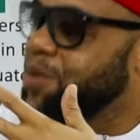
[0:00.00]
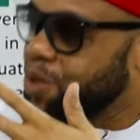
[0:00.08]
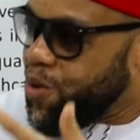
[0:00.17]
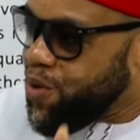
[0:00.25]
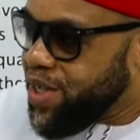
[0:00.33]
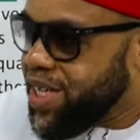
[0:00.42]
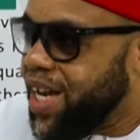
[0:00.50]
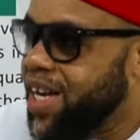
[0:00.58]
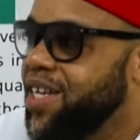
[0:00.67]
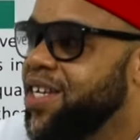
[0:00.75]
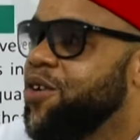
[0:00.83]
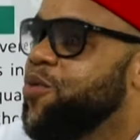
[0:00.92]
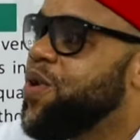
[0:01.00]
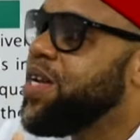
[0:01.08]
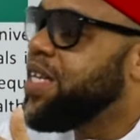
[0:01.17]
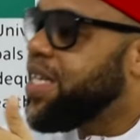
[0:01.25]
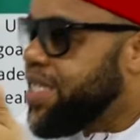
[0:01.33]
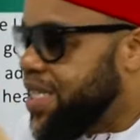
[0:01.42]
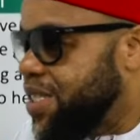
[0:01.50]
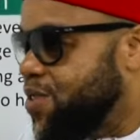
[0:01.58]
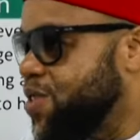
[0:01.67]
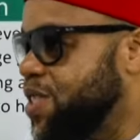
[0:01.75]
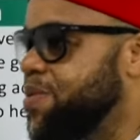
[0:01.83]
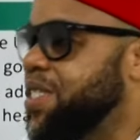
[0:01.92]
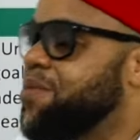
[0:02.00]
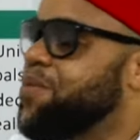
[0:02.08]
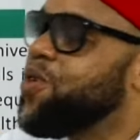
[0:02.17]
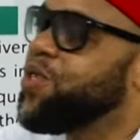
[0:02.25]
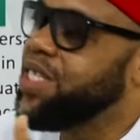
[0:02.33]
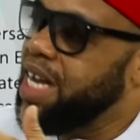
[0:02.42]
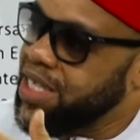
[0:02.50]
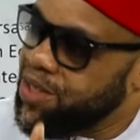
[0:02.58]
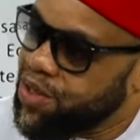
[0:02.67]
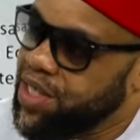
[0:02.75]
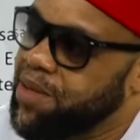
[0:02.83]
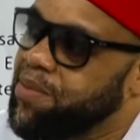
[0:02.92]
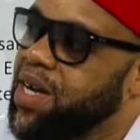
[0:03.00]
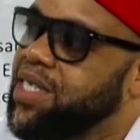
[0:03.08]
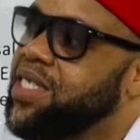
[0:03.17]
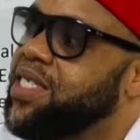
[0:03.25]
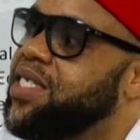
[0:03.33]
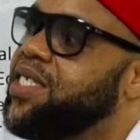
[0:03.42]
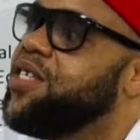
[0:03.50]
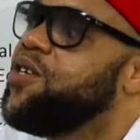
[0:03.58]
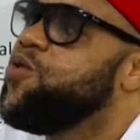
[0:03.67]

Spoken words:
I'm sorry, sir, we're attending to this person because he has such an emergency.